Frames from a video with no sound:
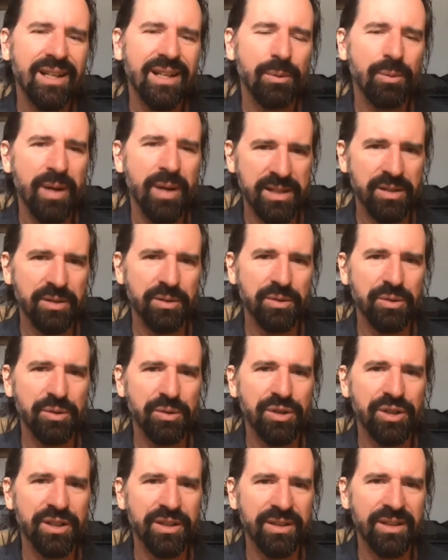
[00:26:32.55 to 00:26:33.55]

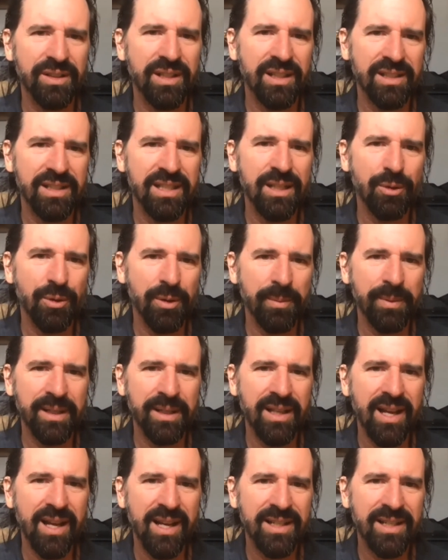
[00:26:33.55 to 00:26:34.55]
resolution that
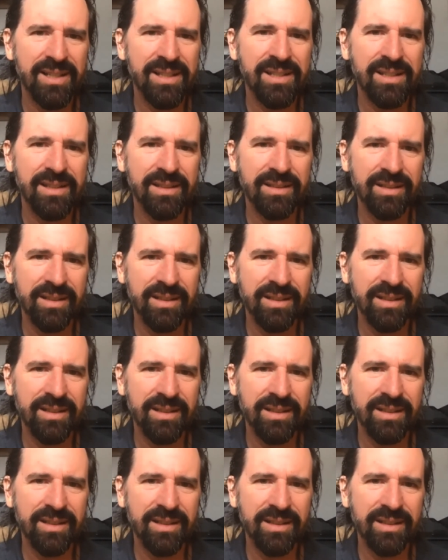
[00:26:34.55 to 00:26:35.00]
decriminalized